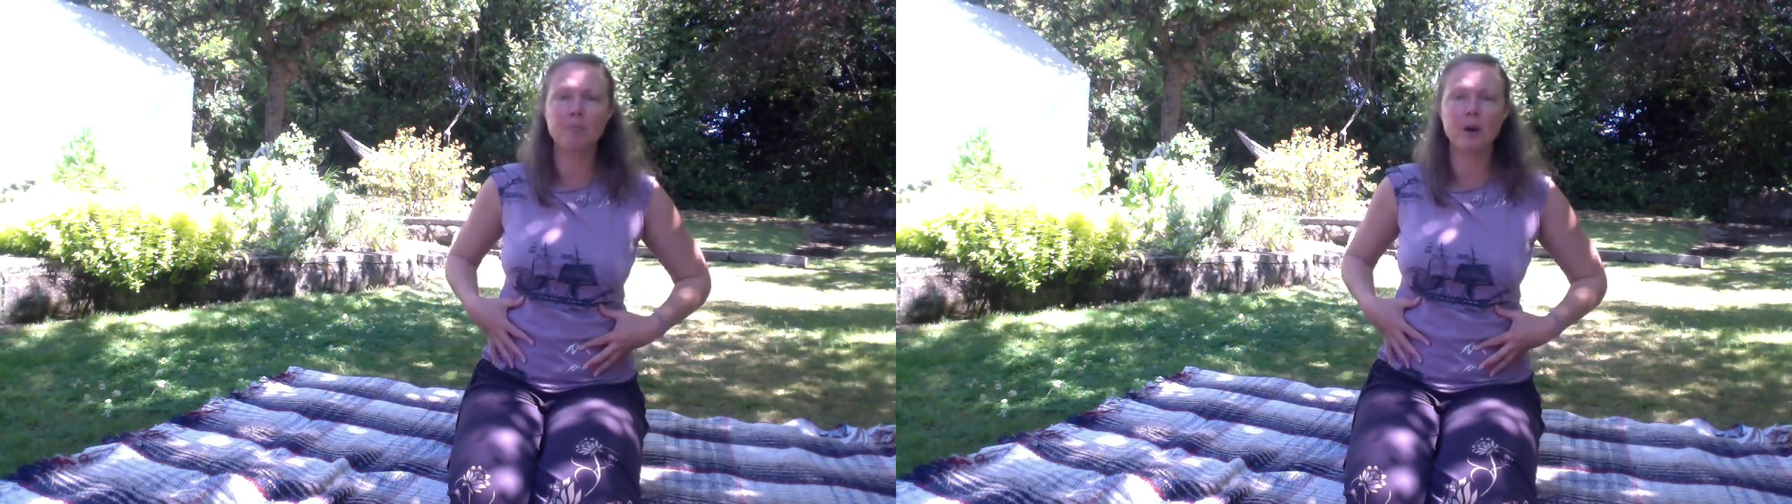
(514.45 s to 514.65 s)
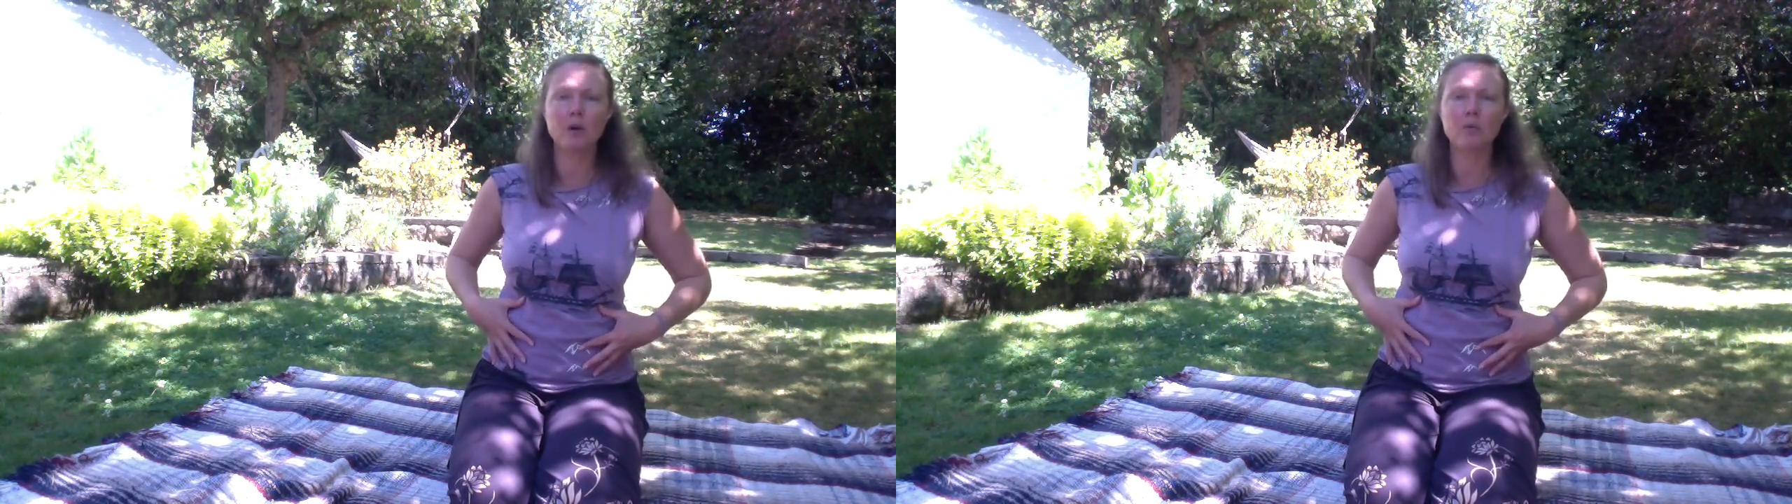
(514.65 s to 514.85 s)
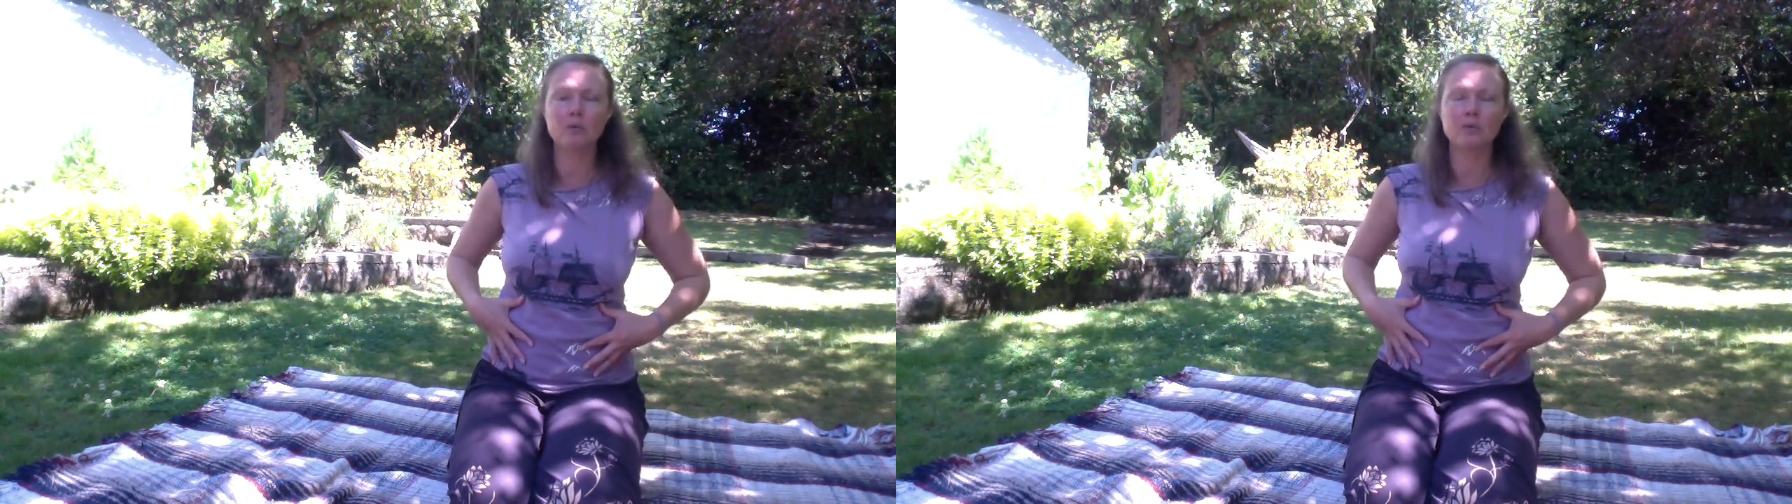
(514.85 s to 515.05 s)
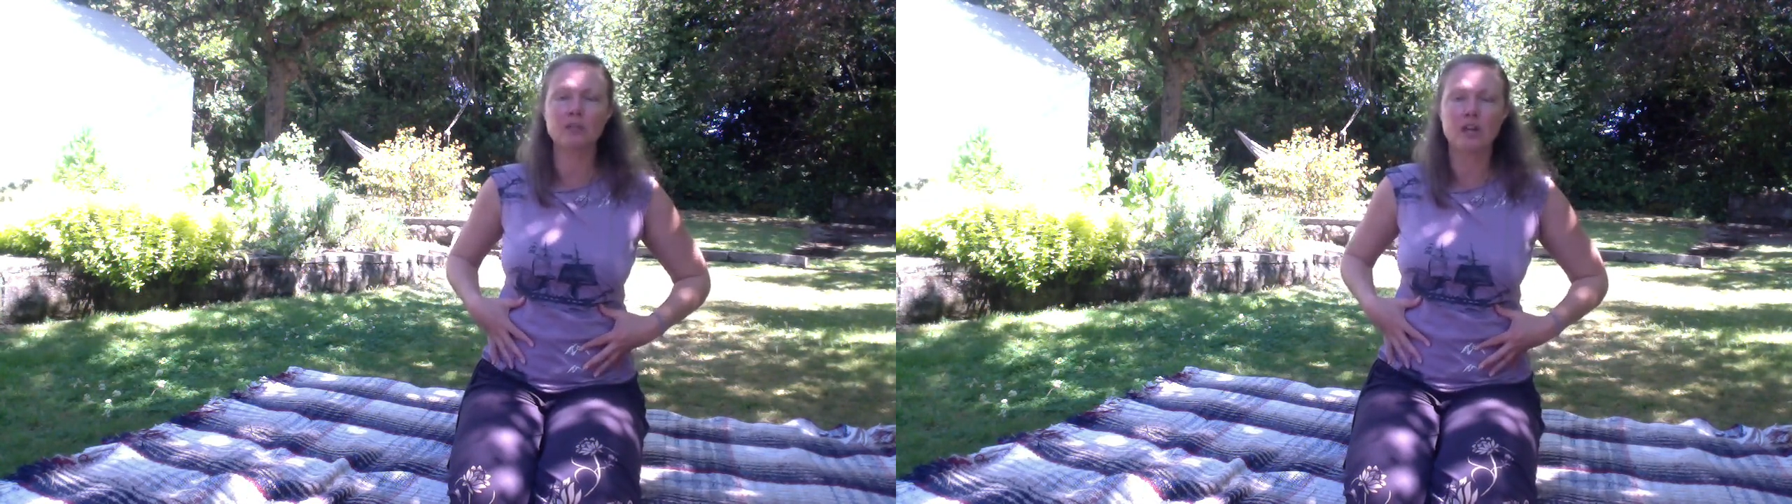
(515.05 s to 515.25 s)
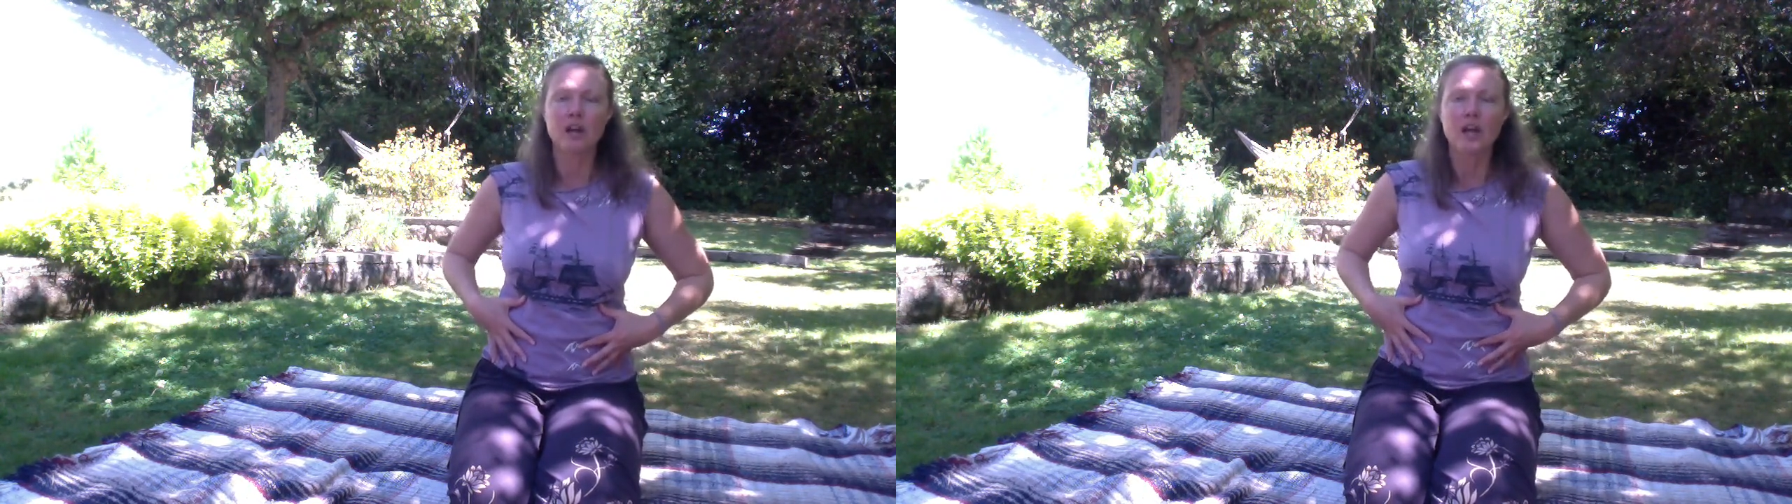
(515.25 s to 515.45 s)

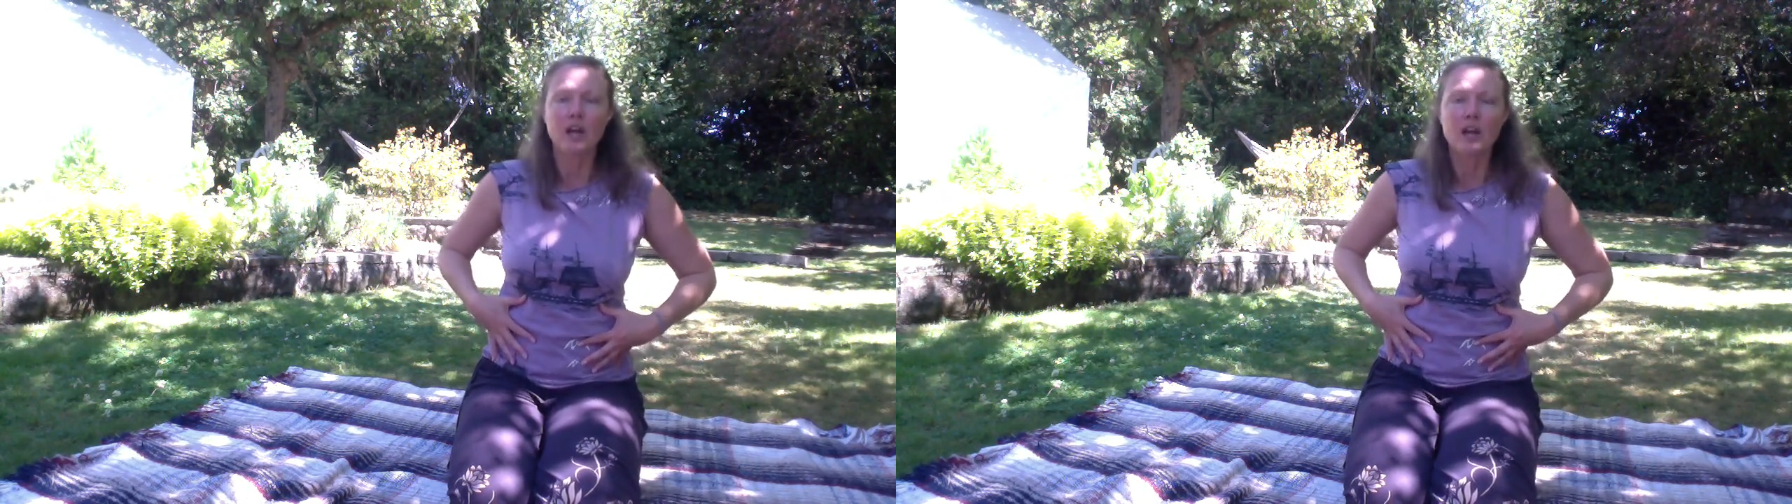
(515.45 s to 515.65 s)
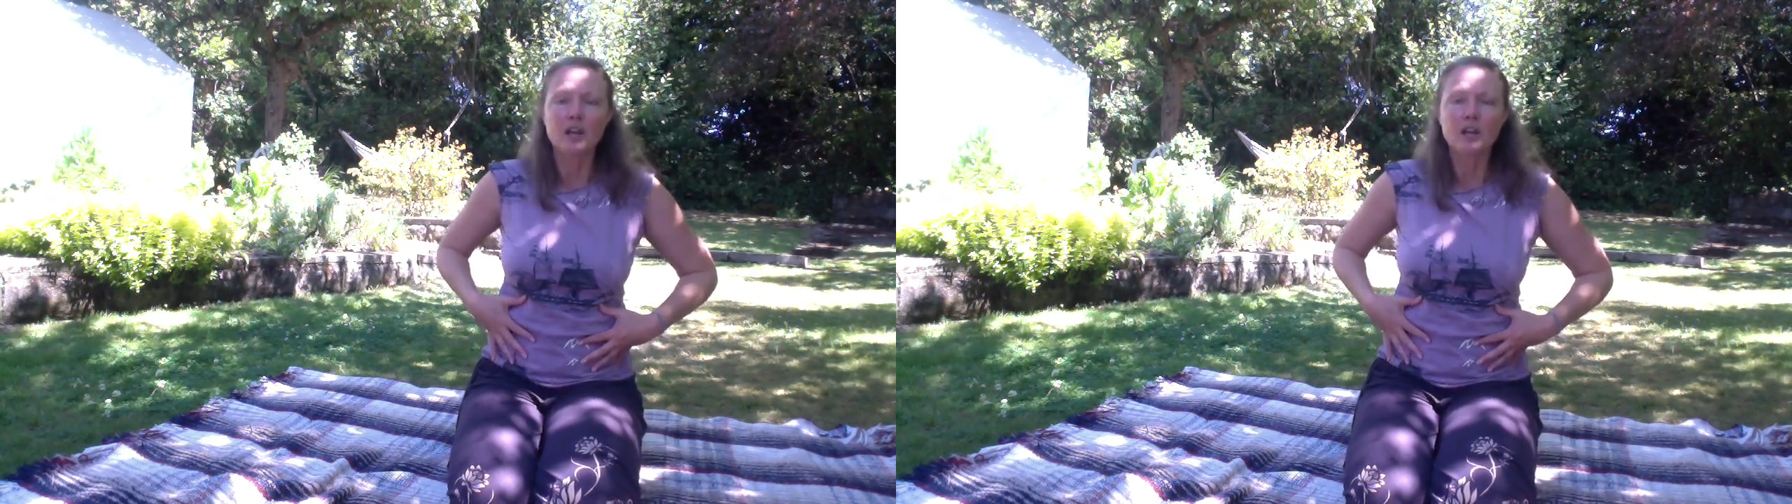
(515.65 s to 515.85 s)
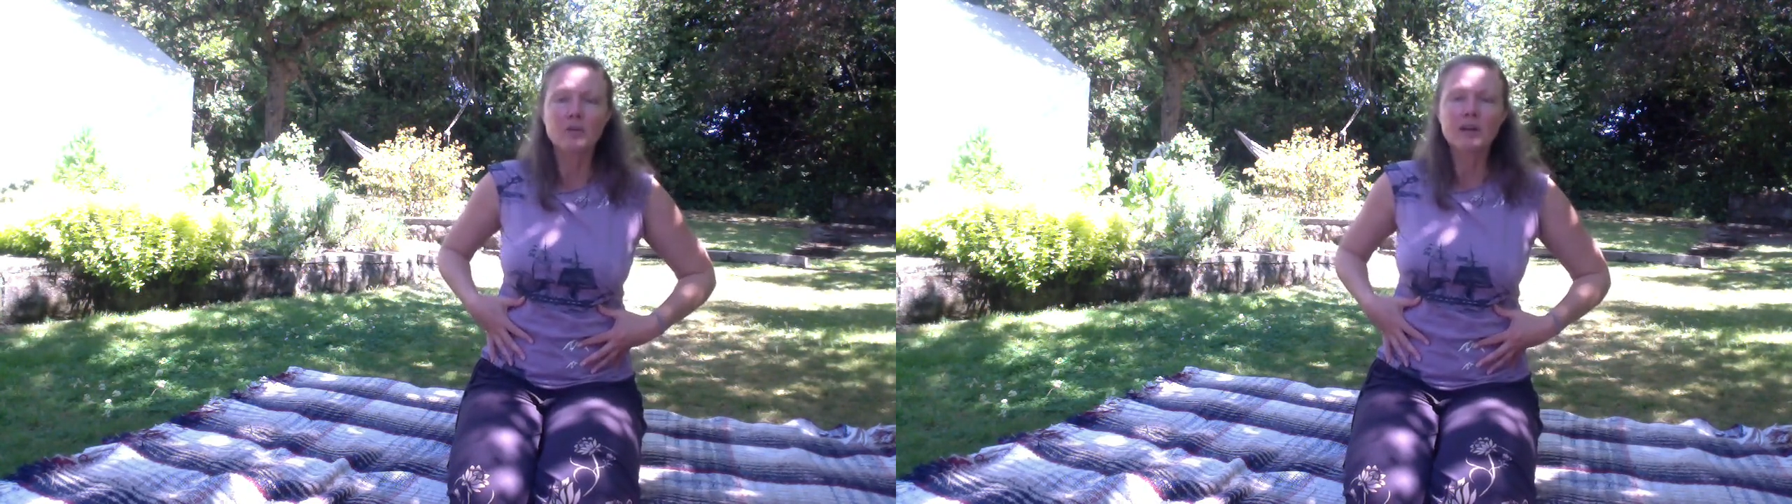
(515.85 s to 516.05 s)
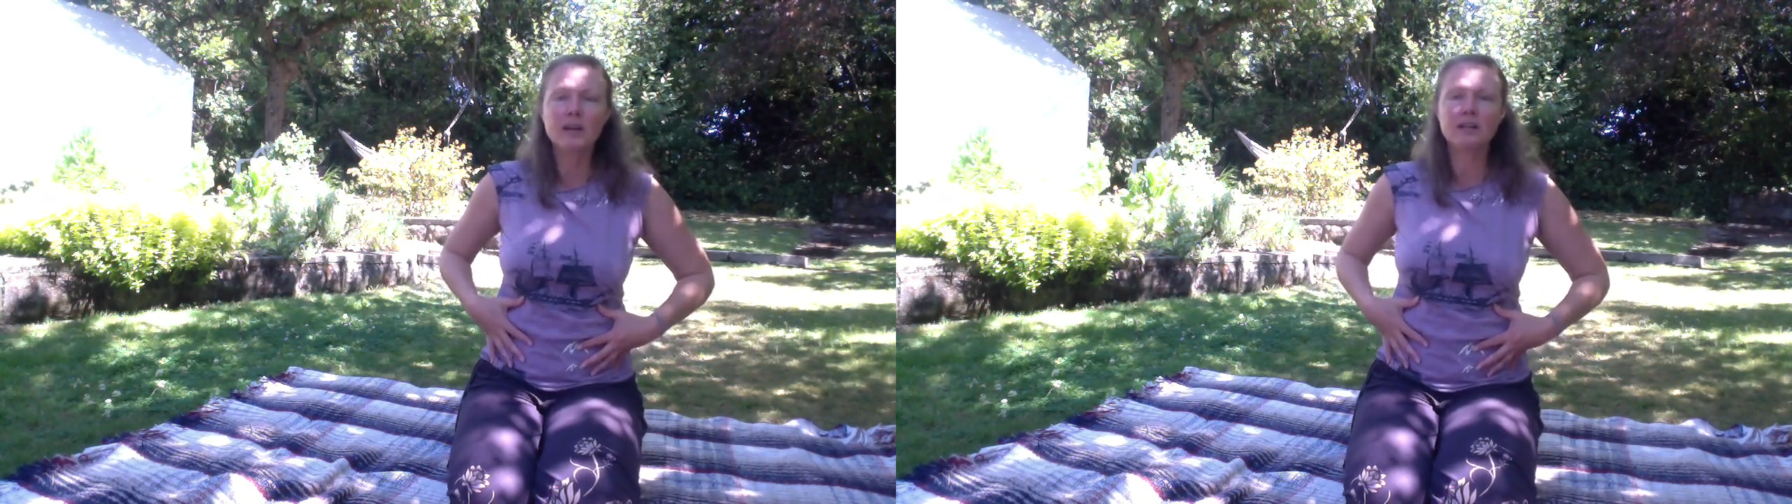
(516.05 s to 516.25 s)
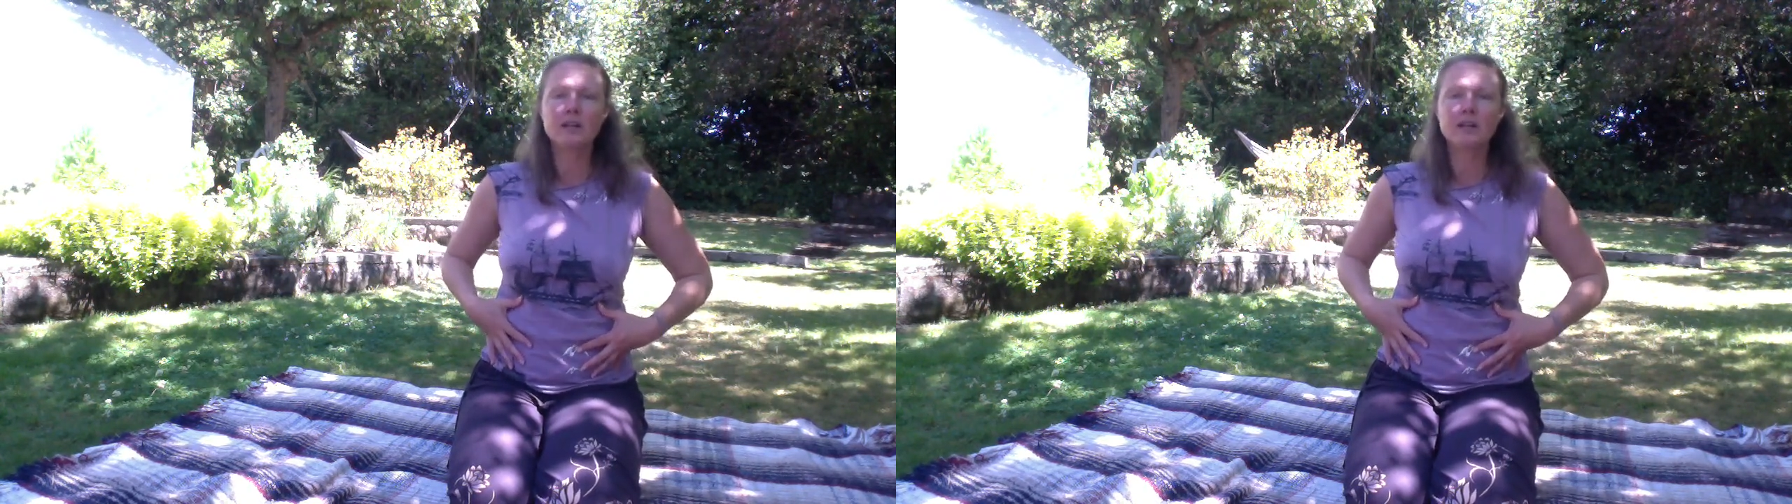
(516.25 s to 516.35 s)
bones, you can